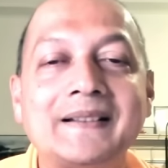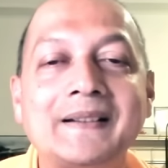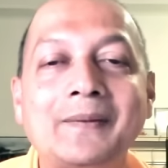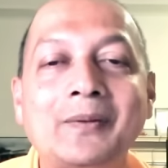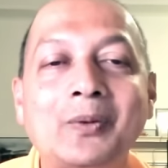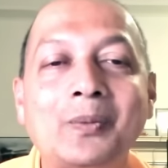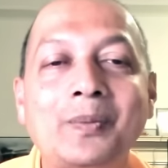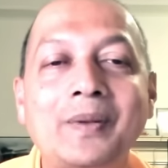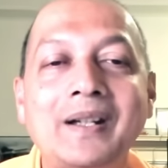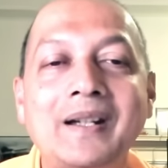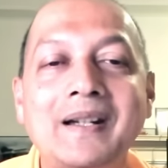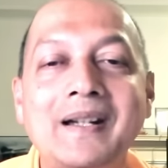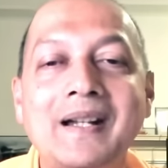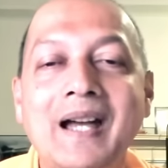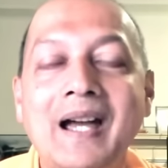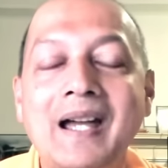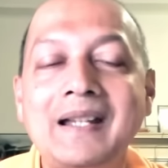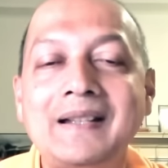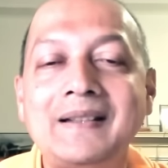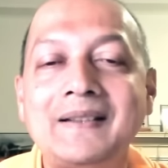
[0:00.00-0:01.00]
It would be
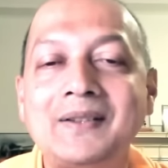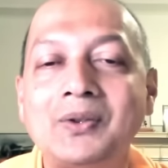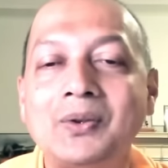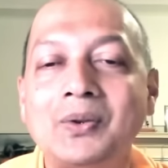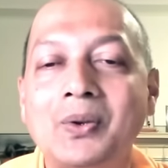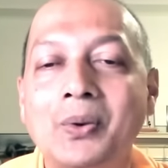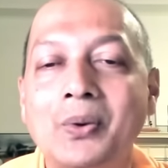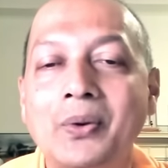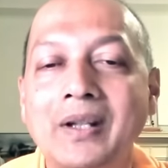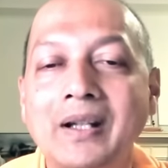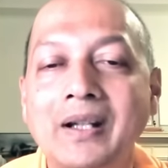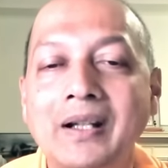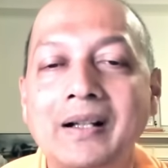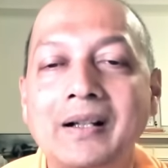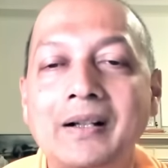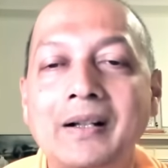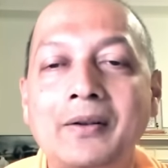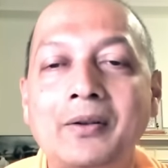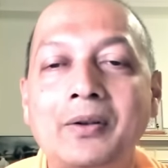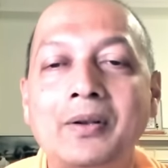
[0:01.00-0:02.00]
nice to go
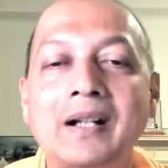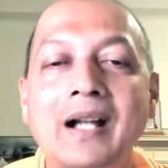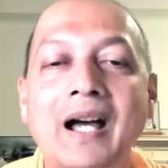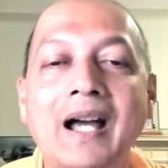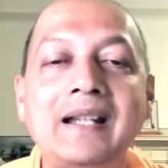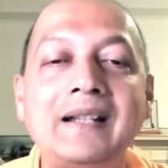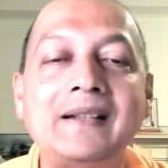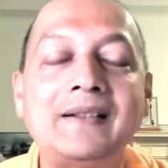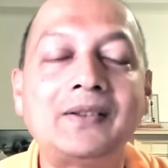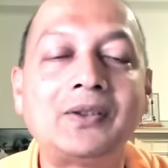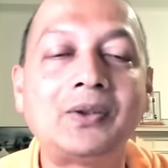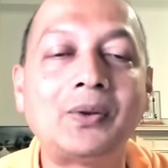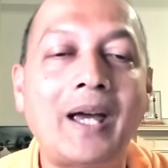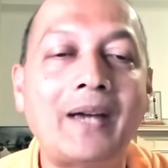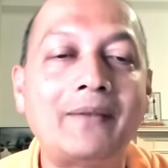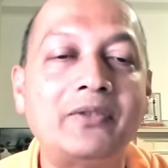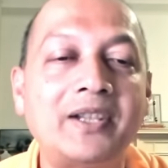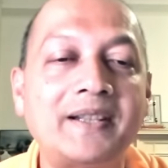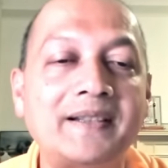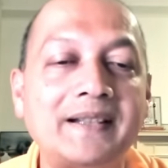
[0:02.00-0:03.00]
there. Nice to
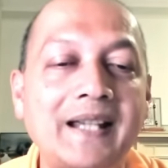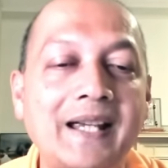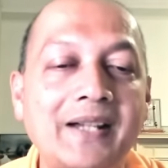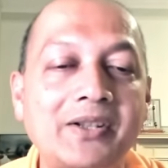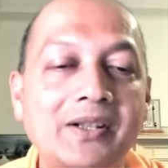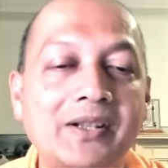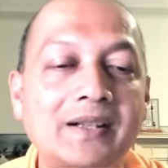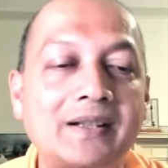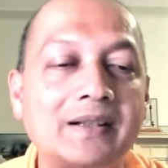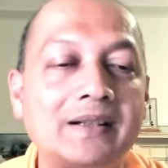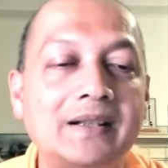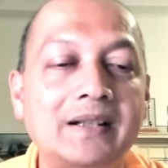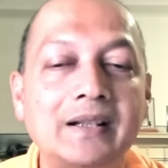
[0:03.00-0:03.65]
have this gadget.